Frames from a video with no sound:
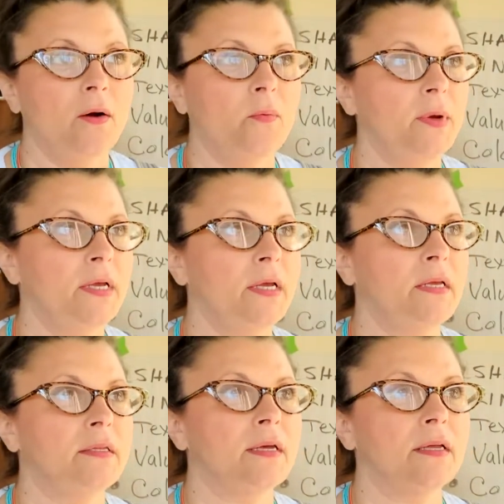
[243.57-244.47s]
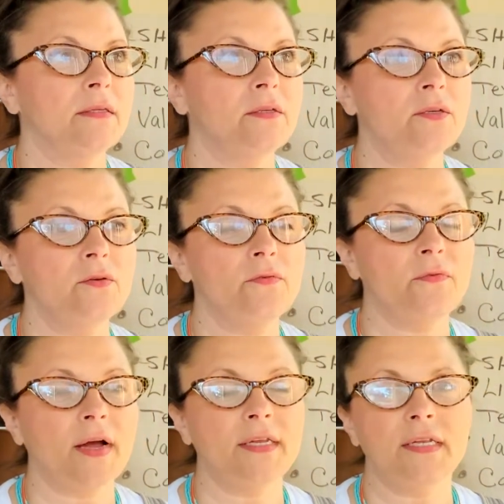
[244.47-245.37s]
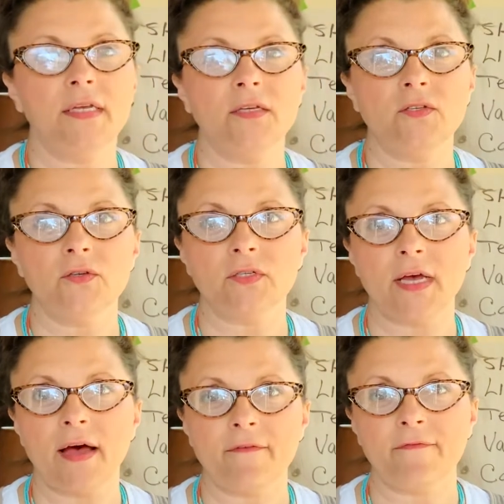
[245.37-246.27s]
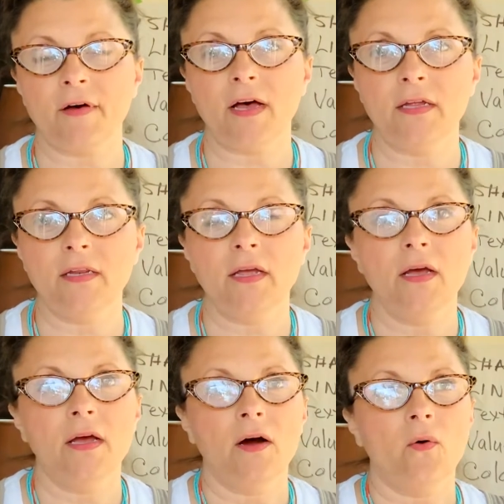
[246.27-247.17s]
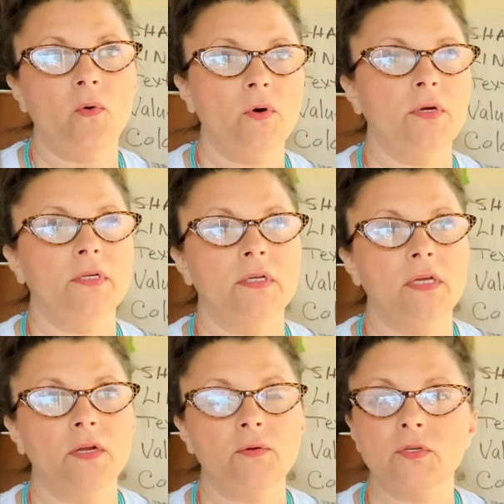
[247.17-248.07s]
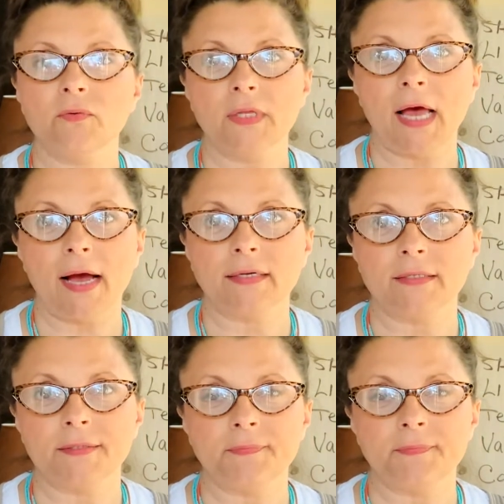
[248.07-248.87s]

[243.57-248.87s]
we tend to find it easier to have fun or to relax.